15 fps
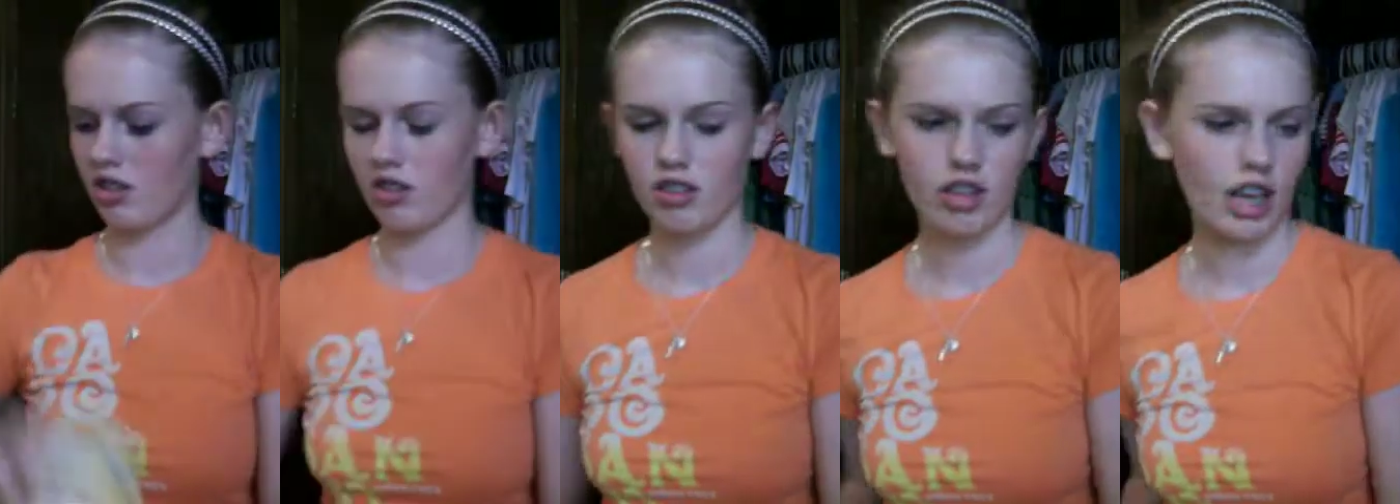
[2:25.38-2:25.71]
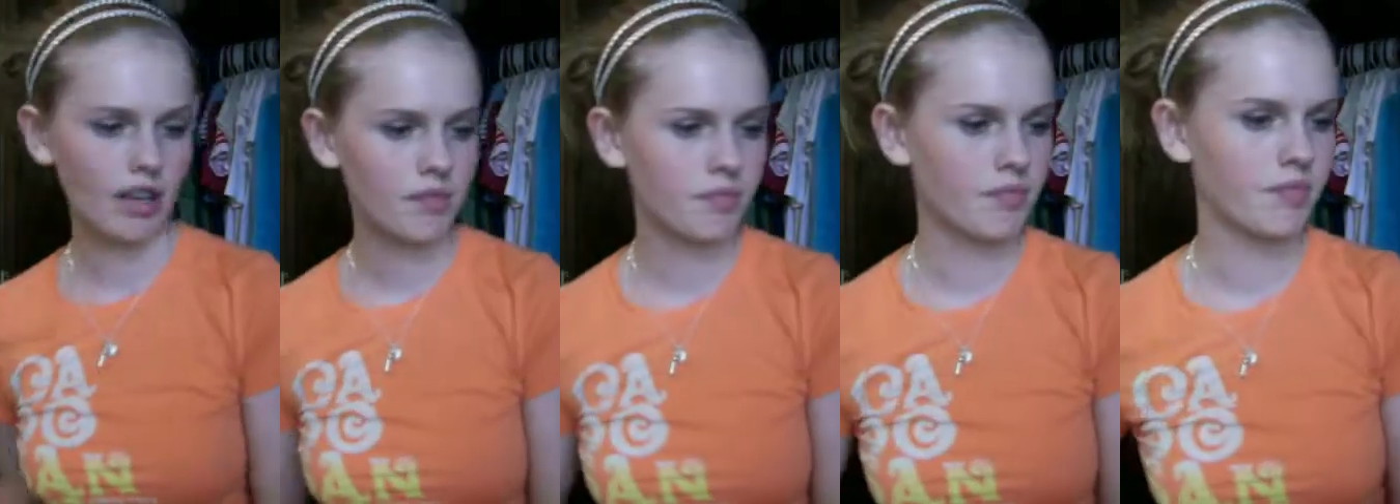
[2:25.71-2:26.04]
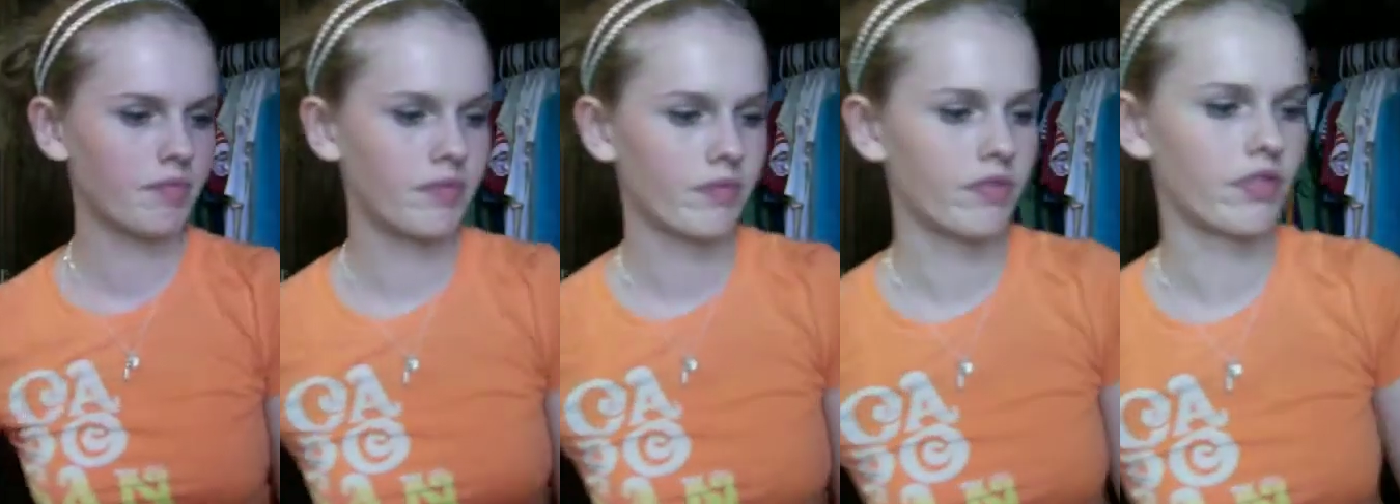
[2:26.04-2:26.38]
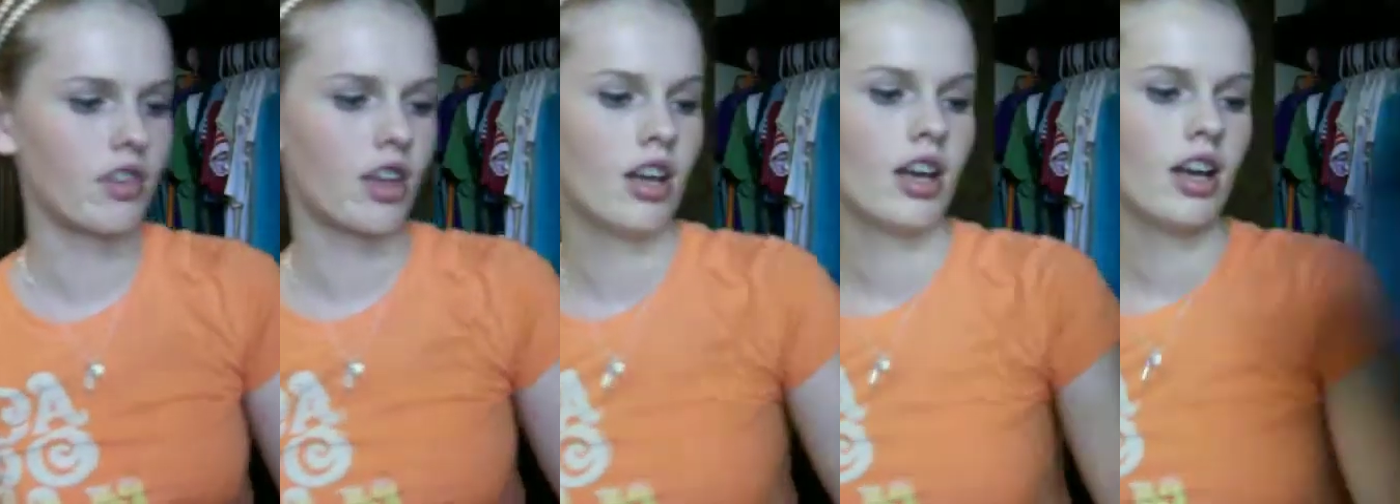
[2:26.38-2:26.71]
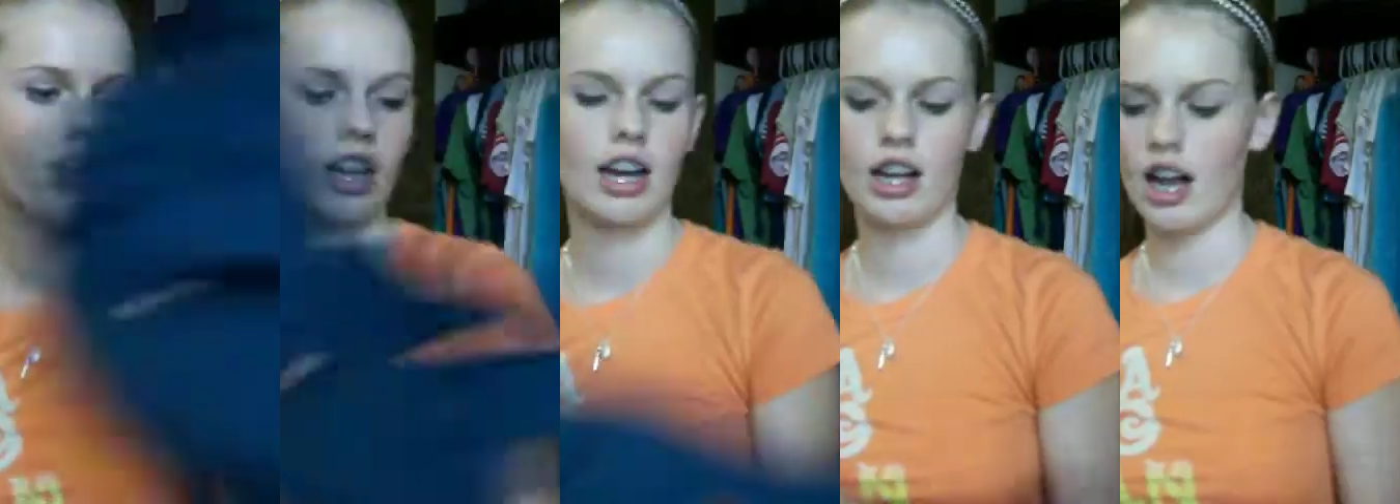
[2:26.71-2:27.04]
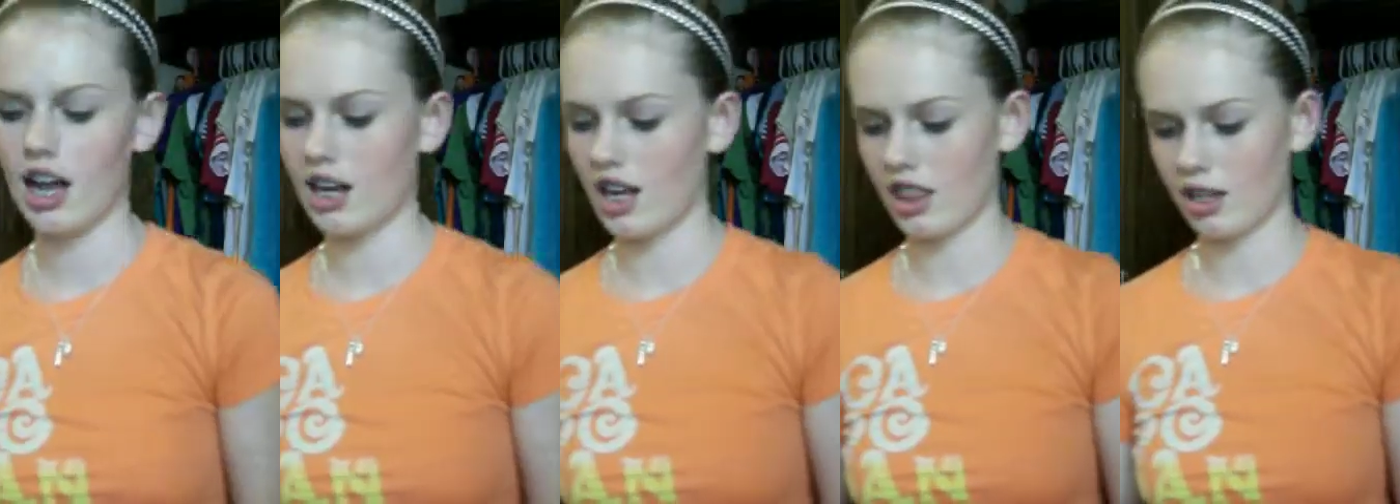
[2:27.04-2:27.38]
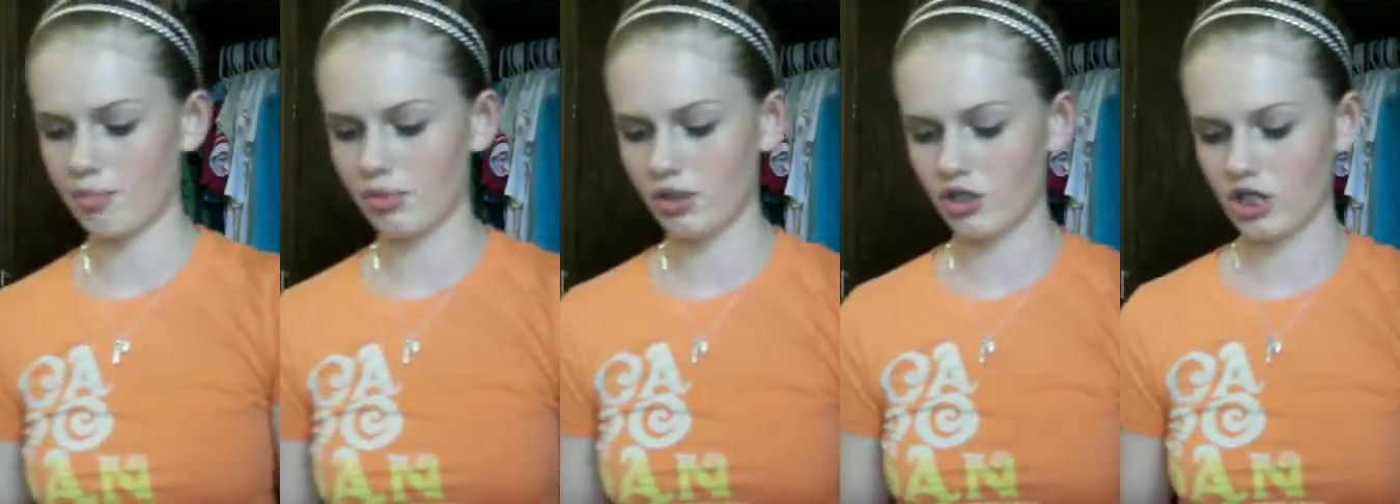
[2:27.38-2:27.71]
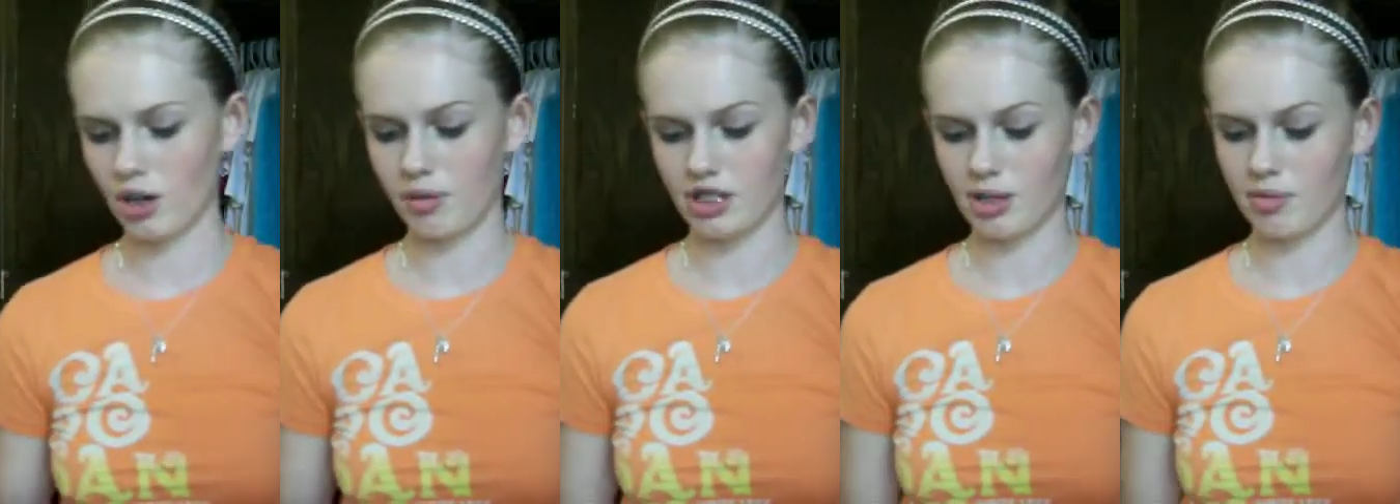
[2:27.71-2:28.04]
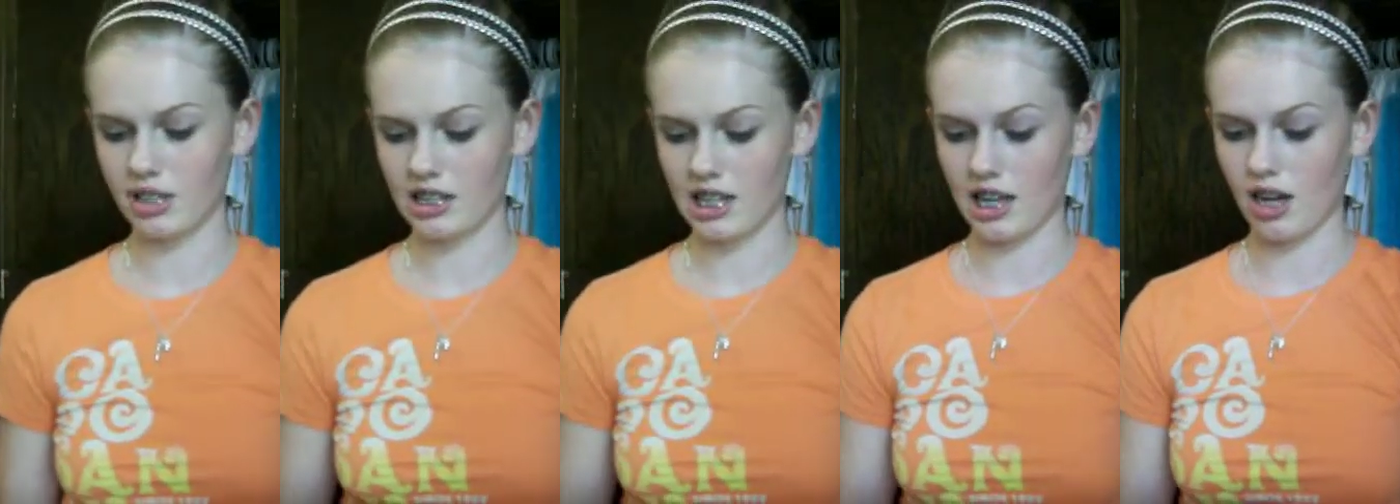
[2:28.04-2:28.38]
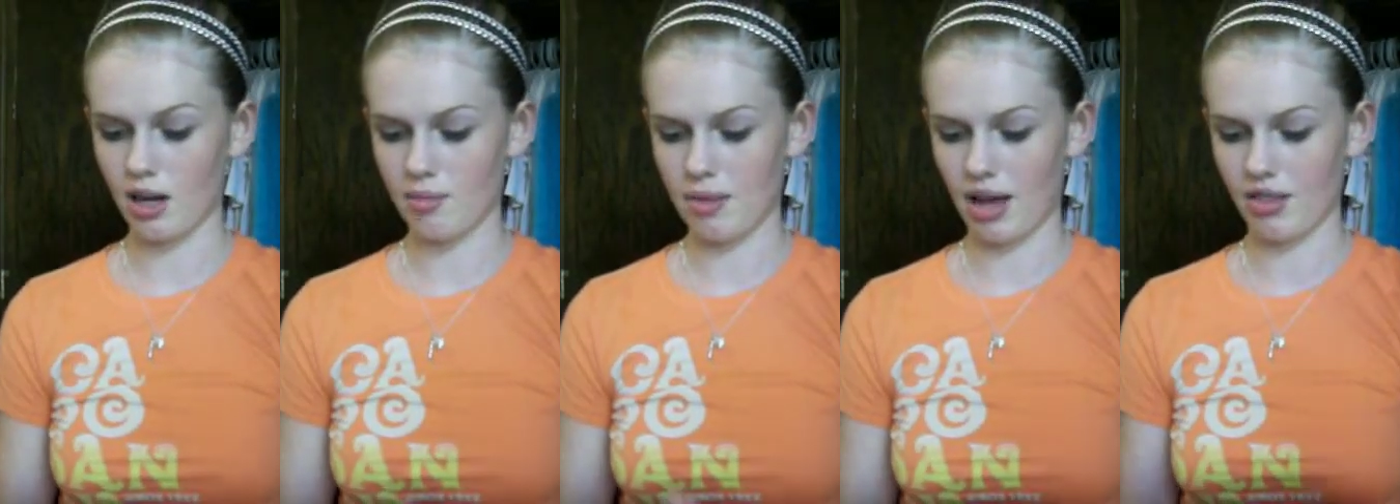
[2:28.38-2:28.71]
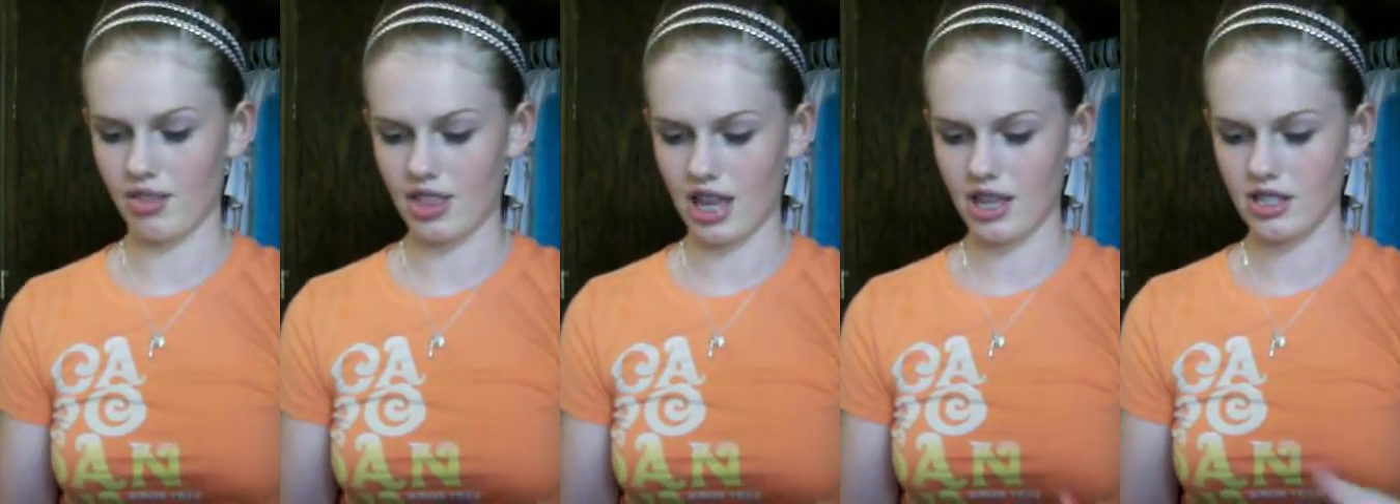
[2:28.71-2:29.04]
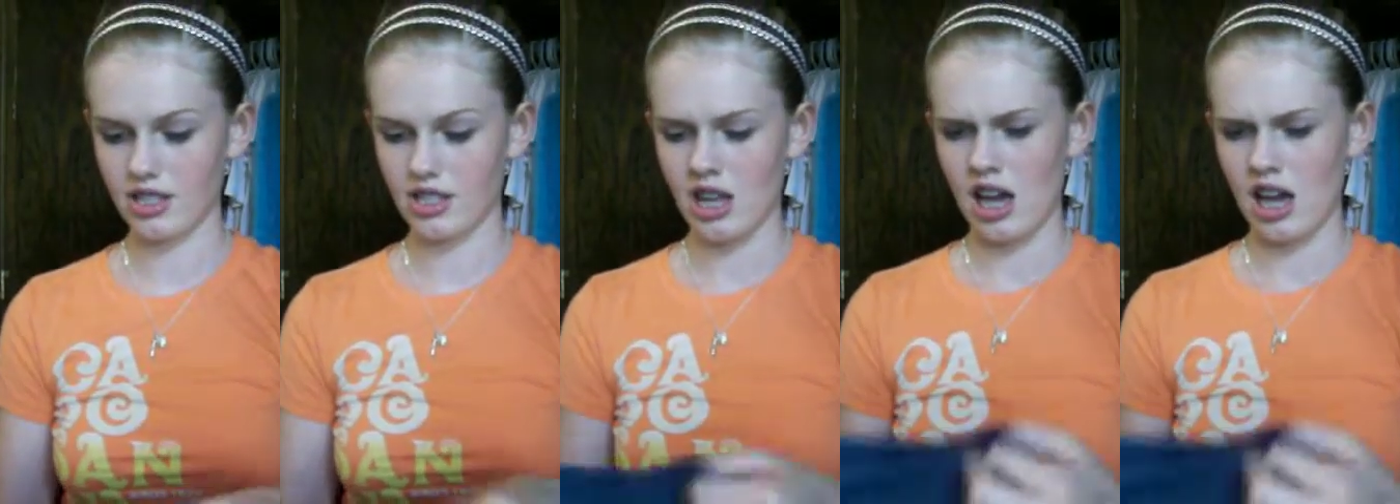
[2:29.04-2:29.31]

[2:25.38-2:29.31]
Okay. Then I got another blue shirt, which I'm excited about this.